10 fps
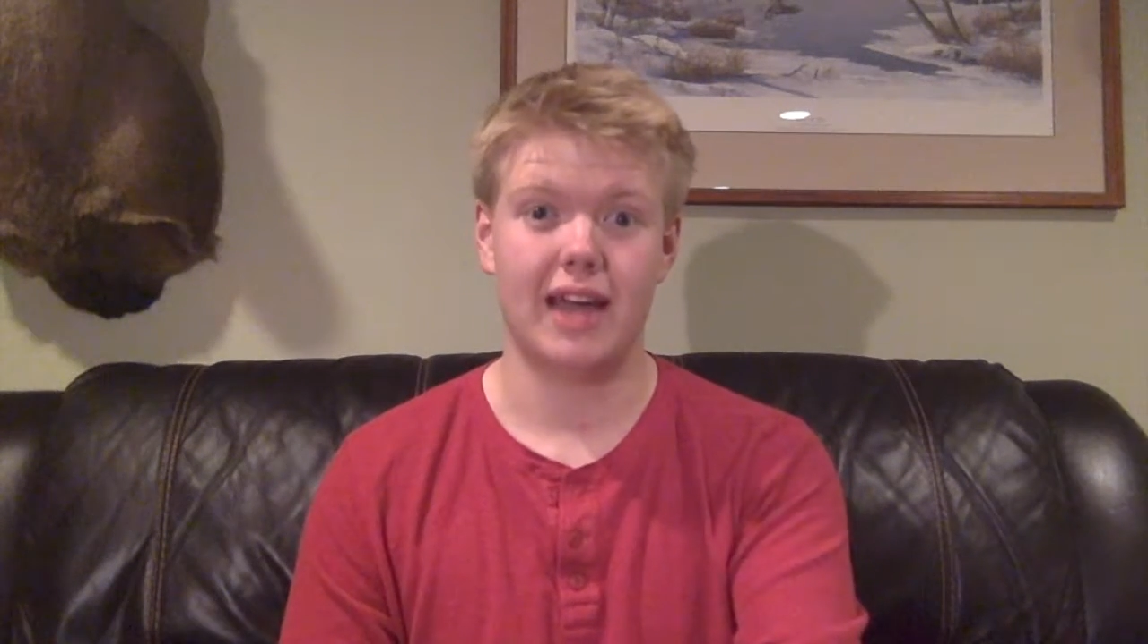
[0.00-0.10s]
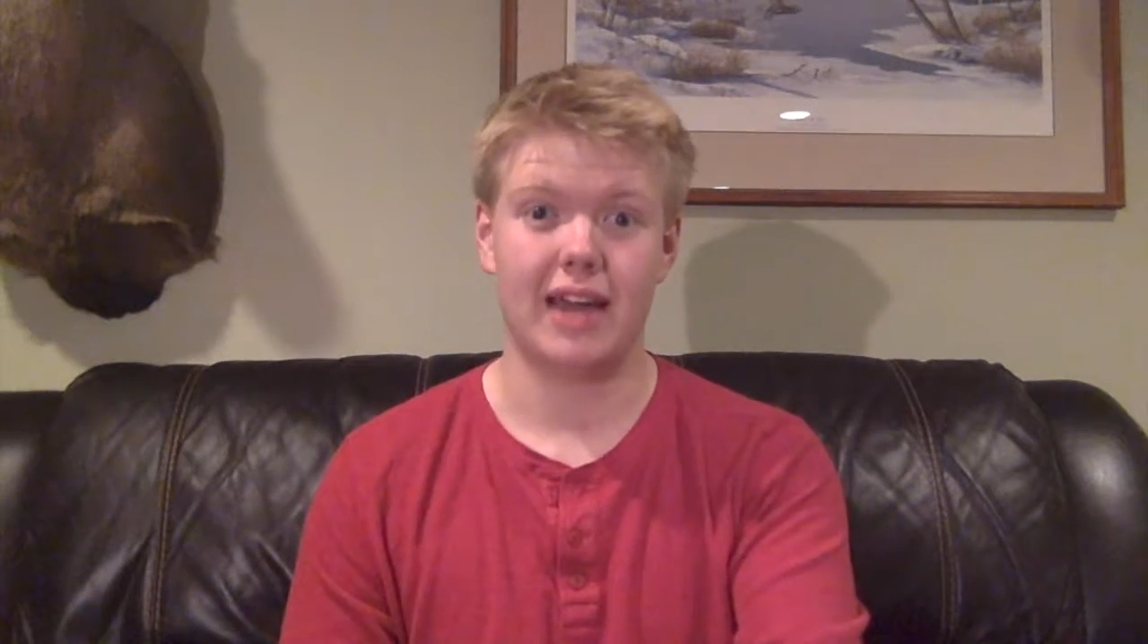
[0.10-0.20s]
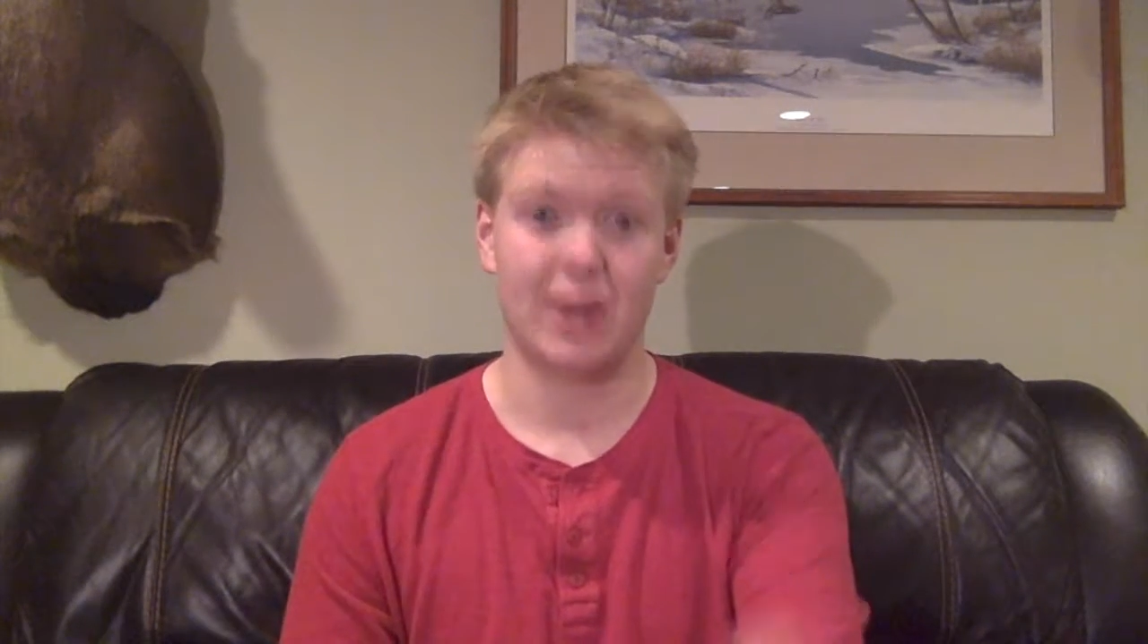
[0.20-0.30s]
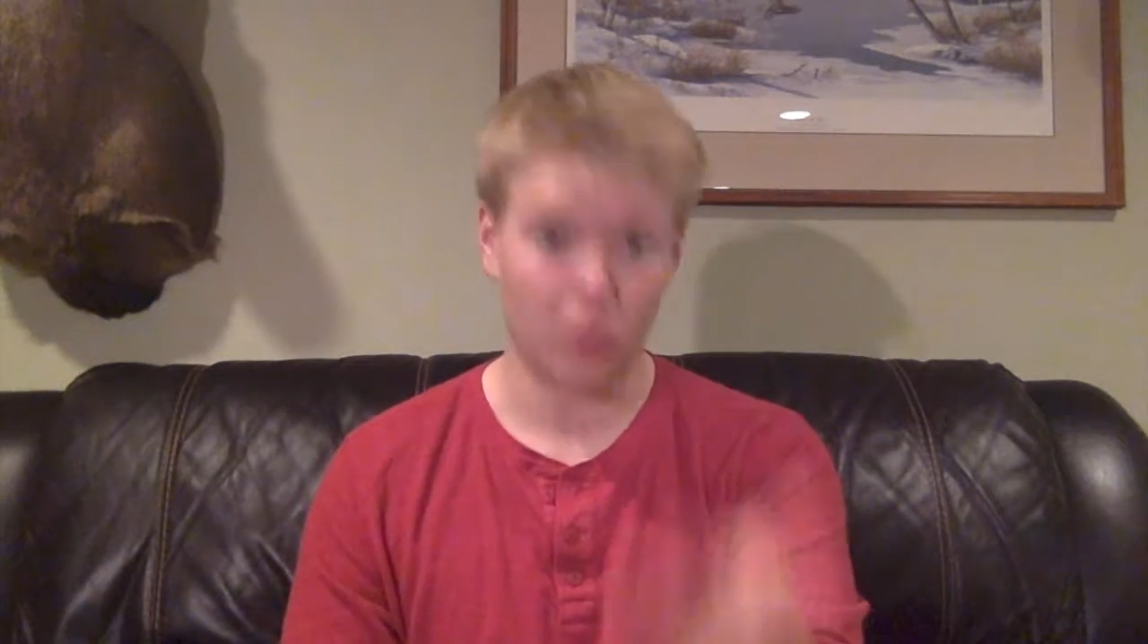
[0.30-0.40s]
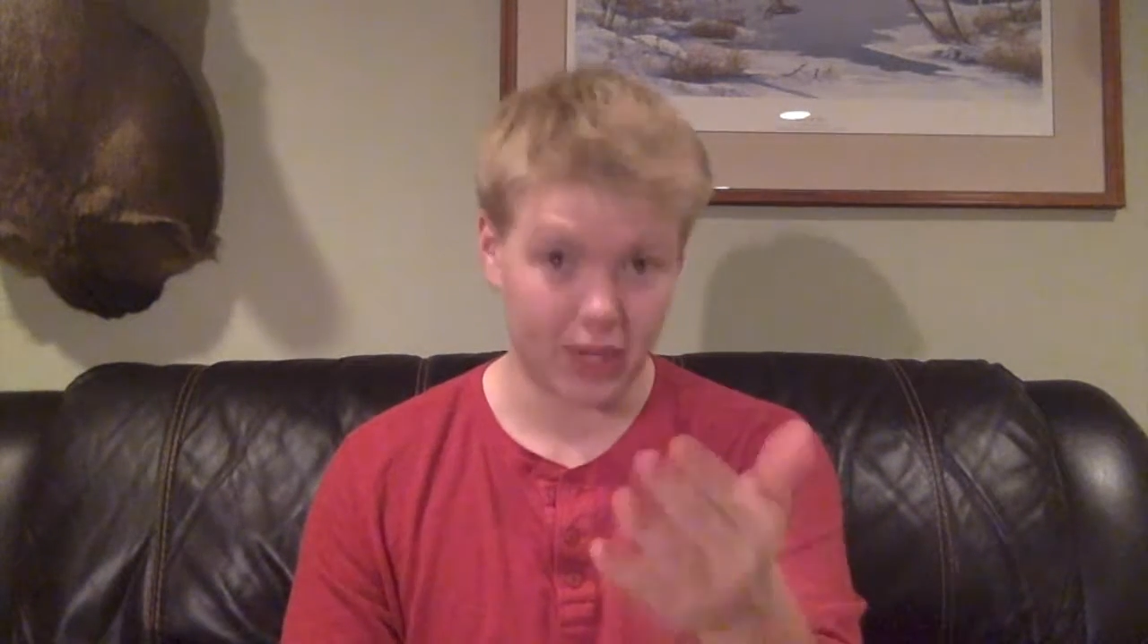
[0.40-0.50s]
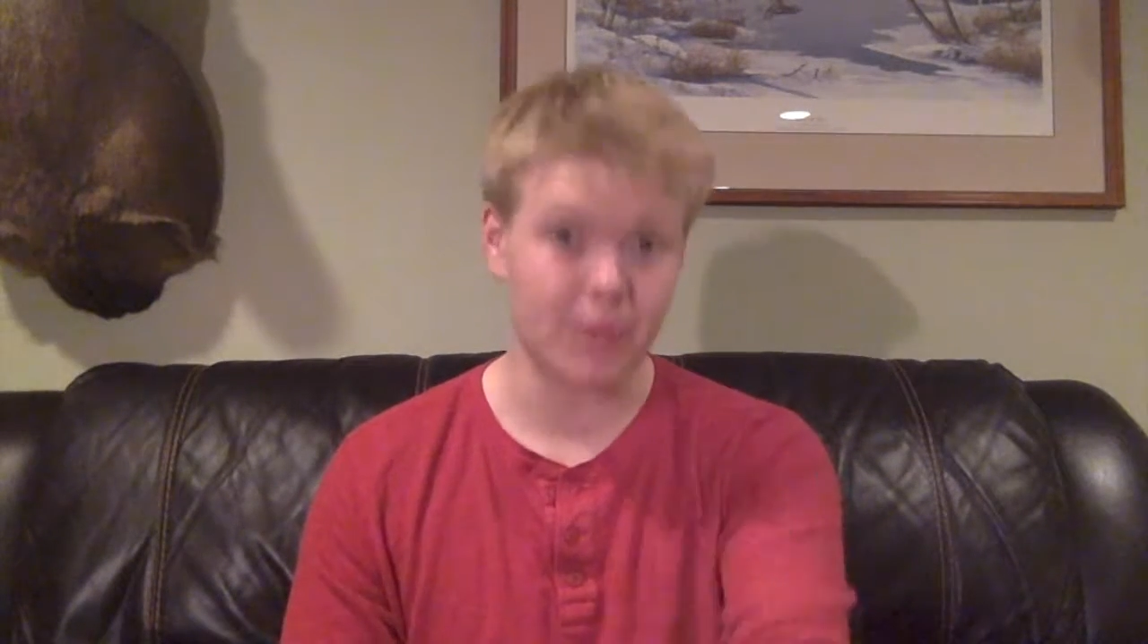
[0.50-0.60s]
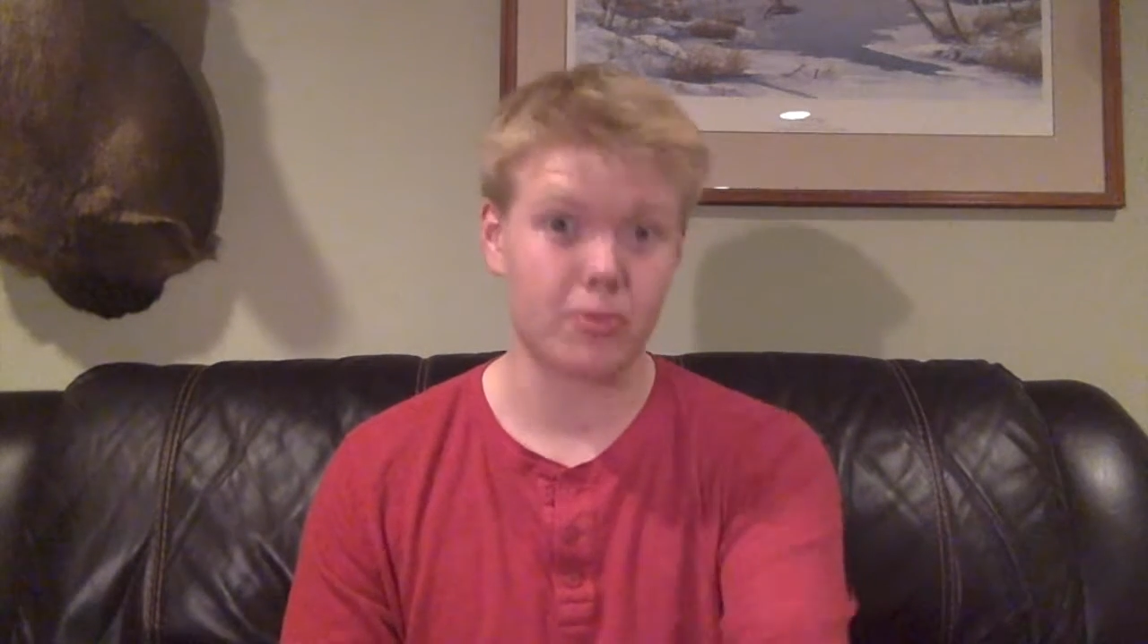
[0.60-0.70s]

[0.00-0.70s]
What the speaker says: I know he